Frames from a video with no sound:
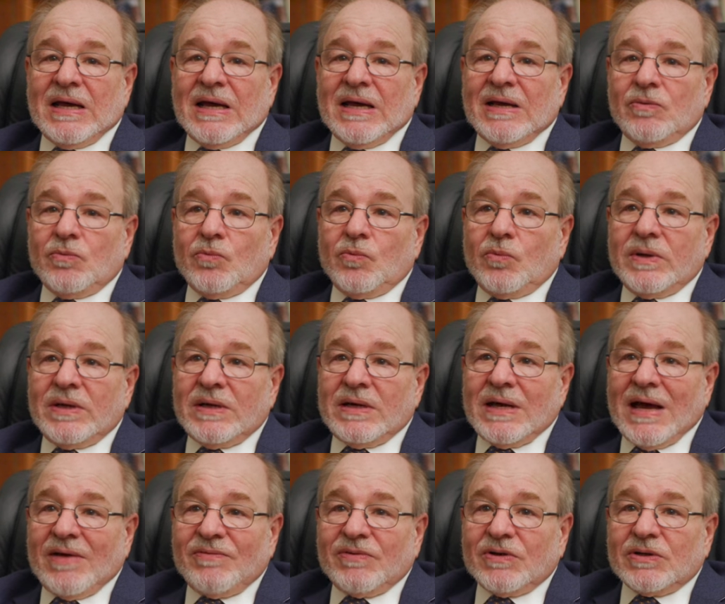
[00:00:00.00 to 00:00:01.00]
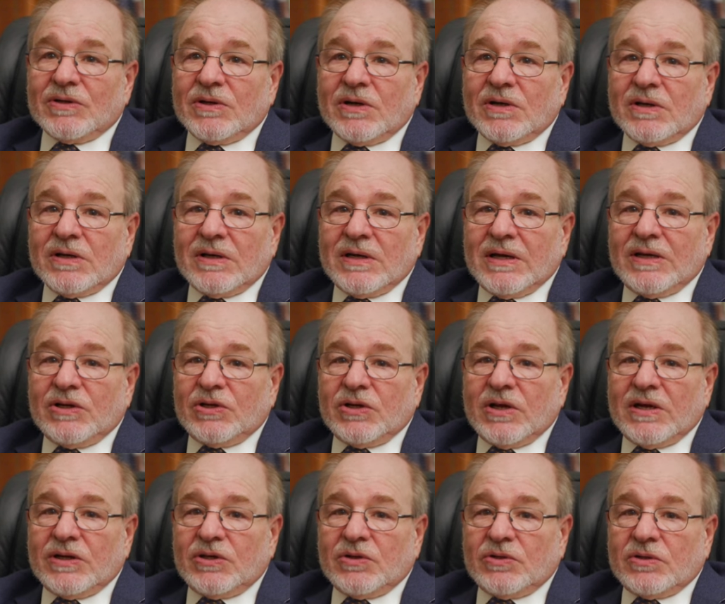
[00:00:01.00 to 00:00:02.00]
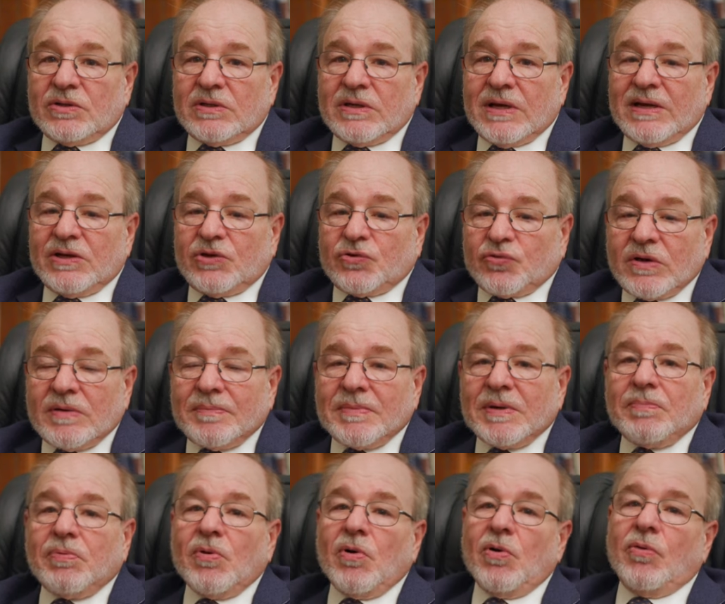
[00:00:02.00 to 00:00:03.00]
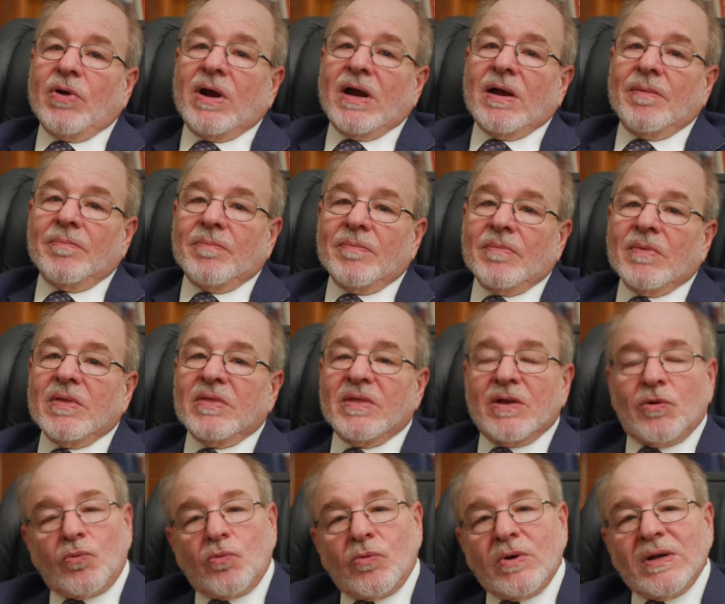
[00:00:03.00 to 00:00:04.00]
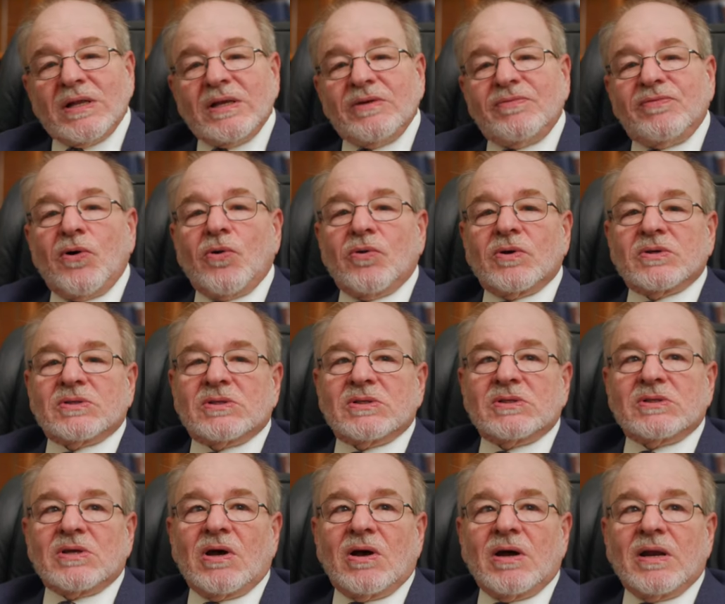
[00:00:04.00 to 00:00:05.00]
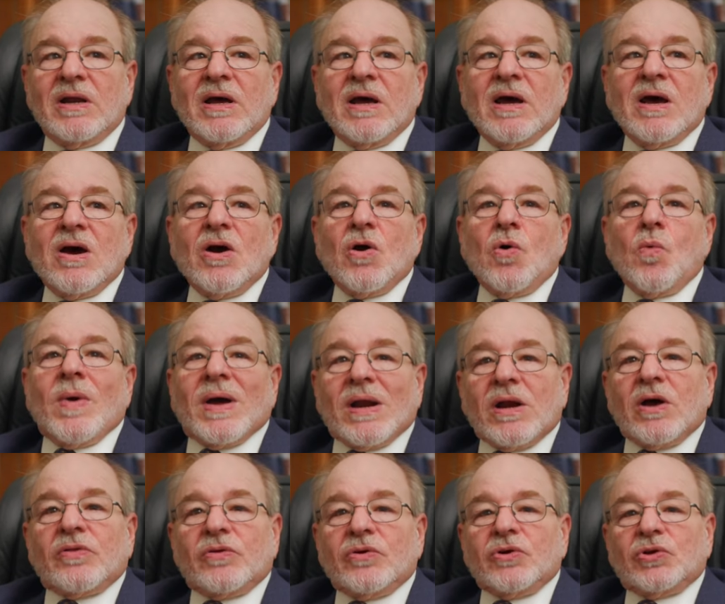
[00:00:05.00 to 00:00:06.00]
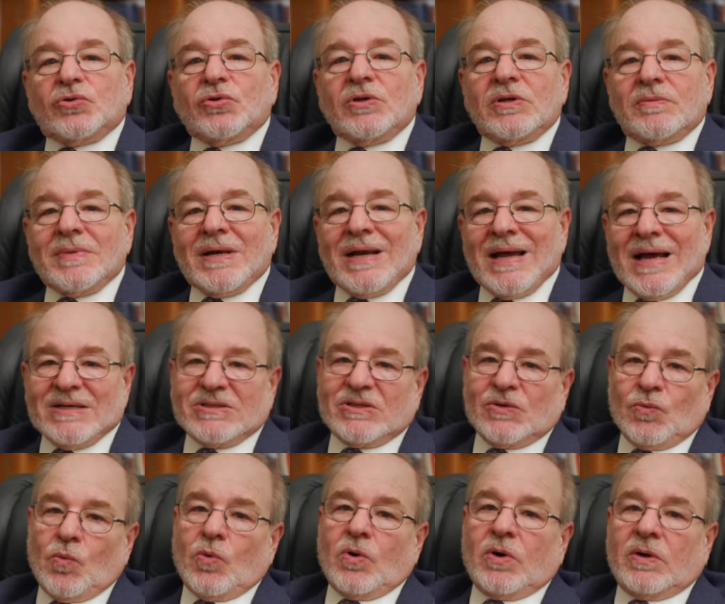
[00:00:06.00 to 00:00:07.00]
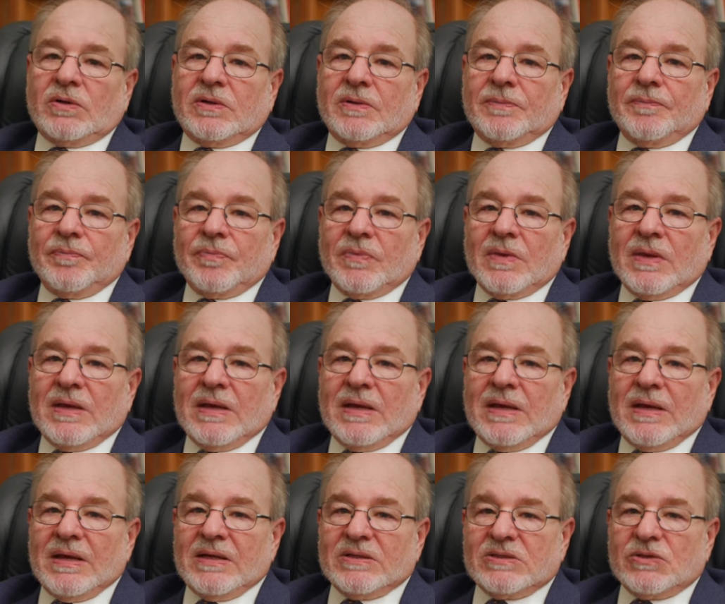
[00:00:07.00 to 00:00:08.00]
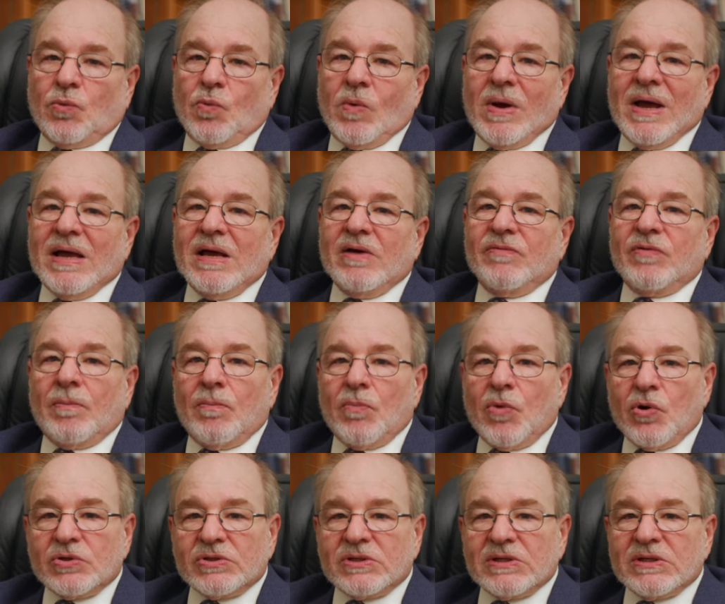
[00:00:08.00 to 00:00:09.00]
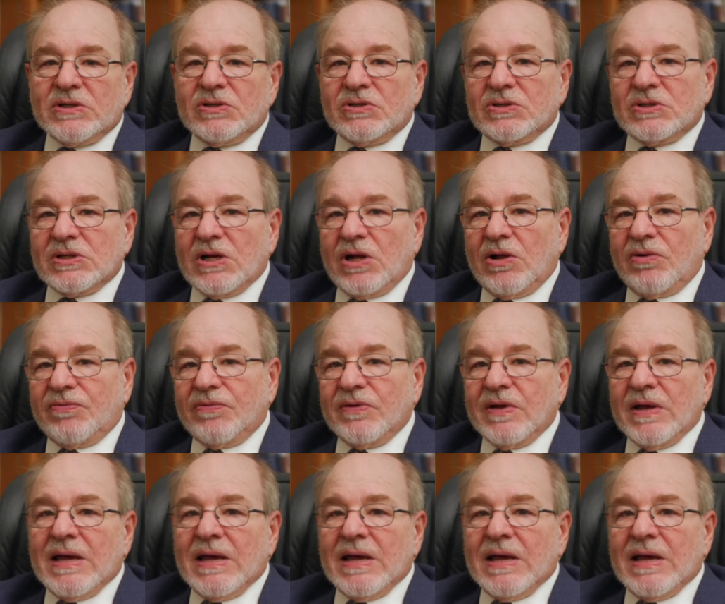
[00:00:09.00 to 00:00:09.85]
And we have a treatment program that really focuses on when other treatment hasn't worked. It's a way of immersing yourself